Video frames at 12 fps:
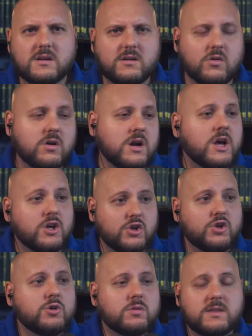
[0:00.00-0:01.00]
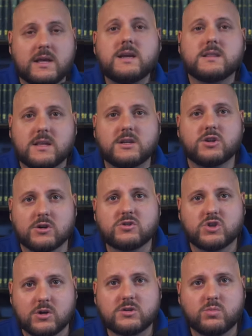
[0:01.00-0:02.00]
or you think that your
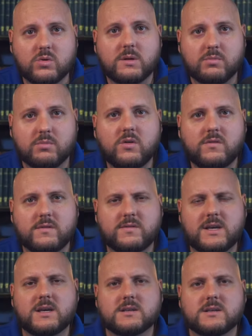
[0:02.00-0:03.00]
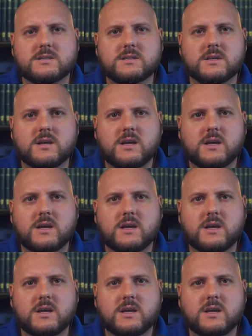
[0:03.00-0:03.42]
church would approve of this.